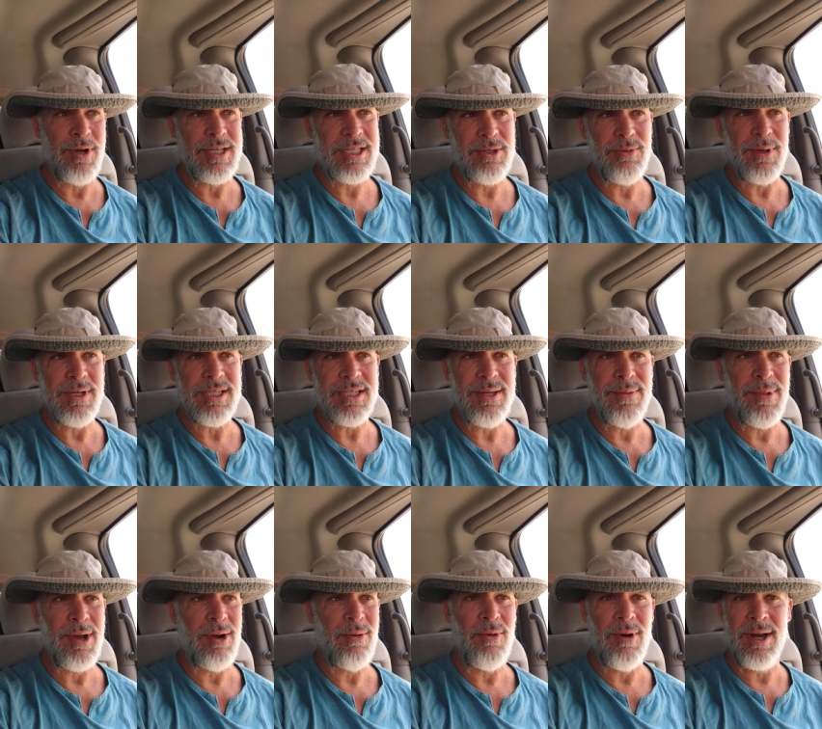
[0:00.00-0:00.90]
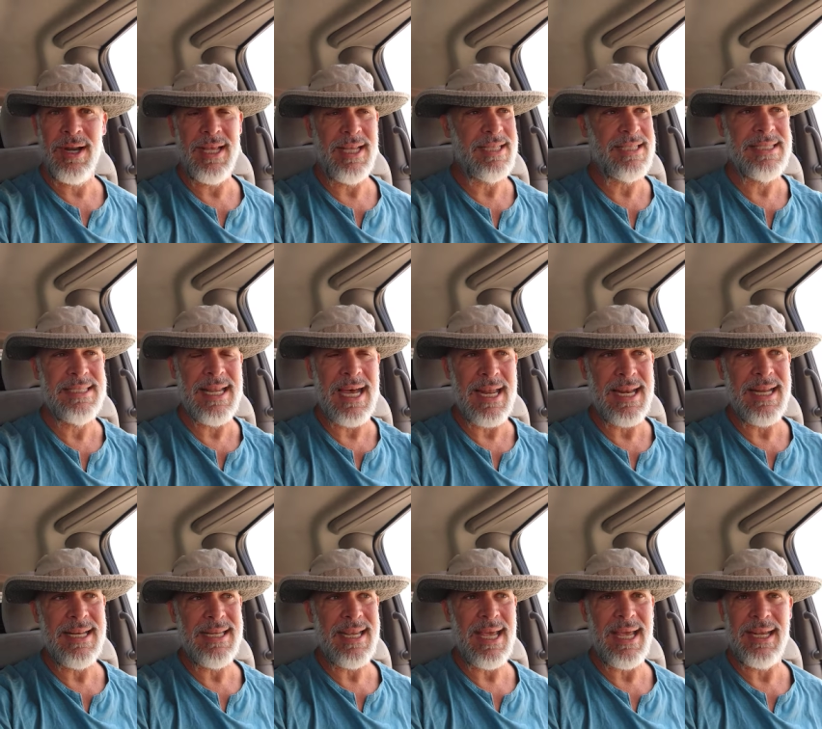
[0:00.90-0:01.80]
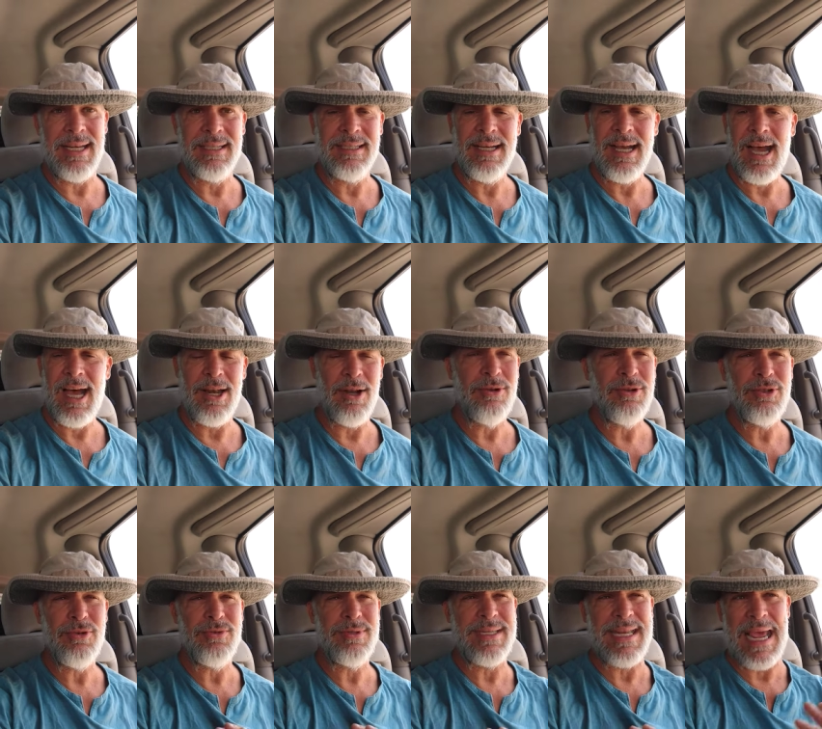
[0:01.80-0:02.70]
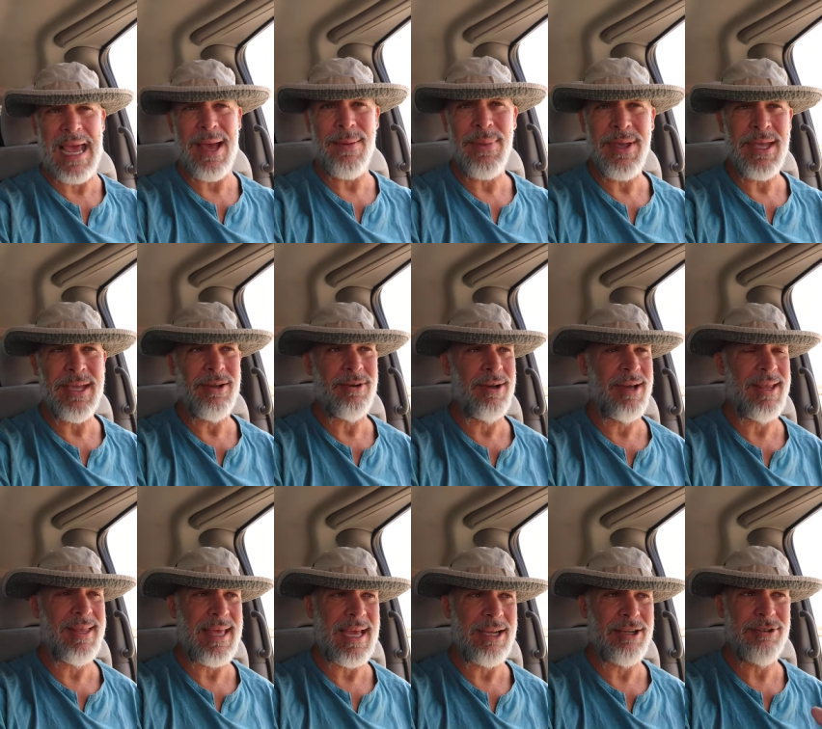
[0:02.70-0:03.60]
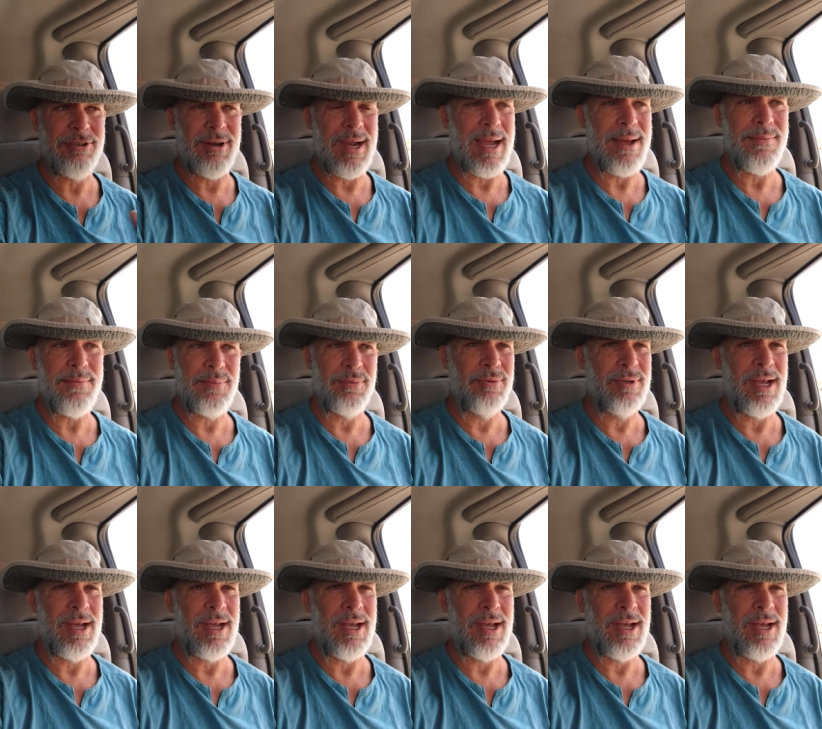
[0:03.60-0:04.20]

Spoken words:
switched to marijuana, it's night and day. I don't do dabbing or any of that crap.